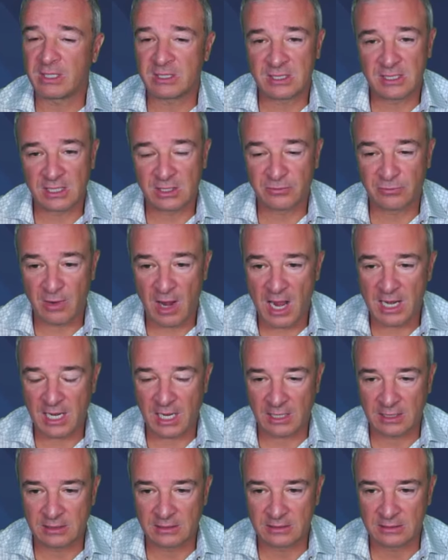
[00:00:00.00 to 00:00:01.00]
next
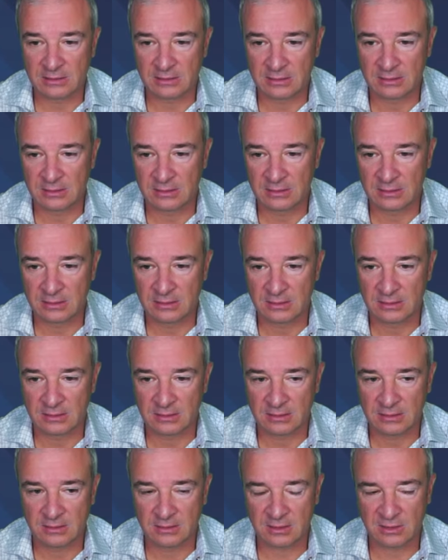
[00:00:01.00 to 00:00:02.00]
Friday?
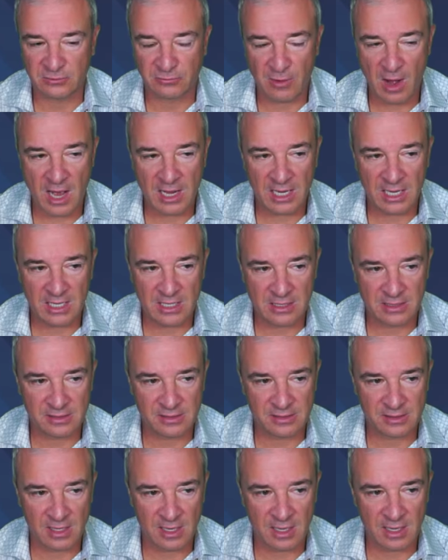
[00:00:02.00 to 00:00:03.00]
Next Friday
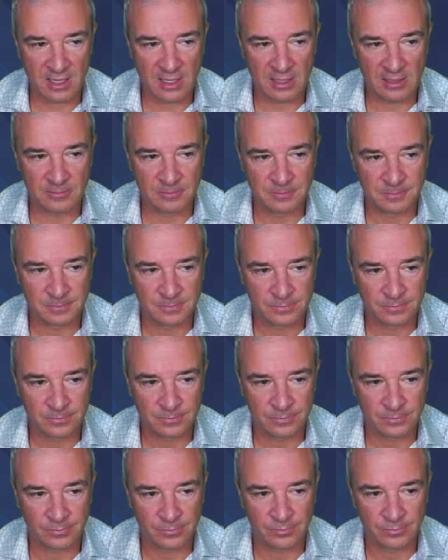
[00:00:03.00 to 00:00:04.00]
is, uh,
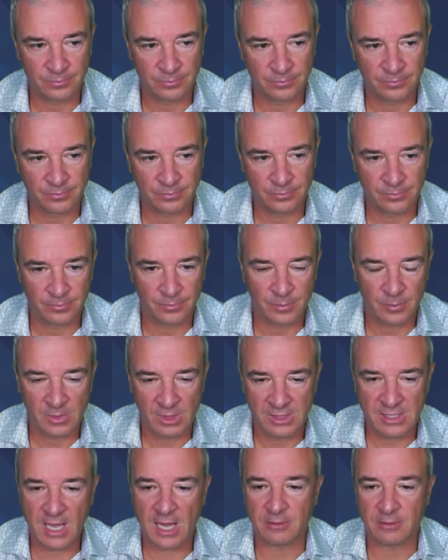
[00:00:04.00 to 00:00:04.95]
yeah,